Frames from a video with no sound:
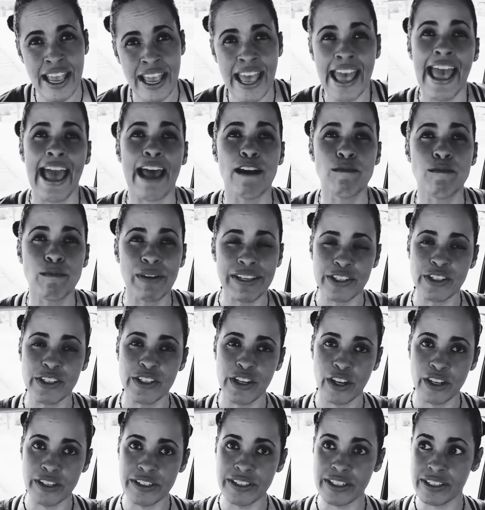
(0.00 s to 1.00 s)
and we
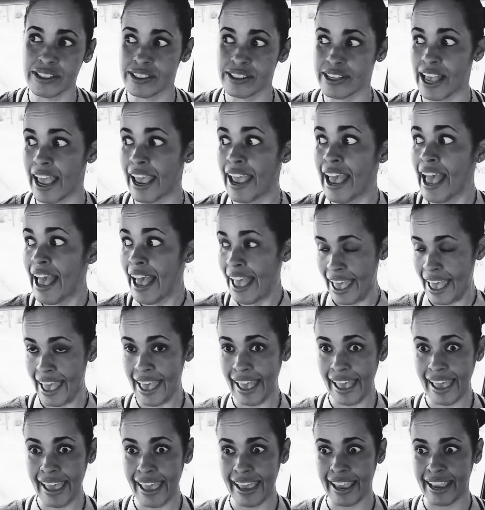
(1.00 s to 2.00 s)
start to say,
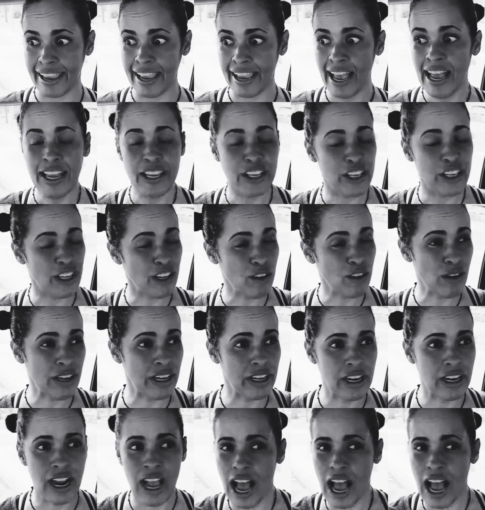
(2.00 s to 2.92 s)
hey, you know what?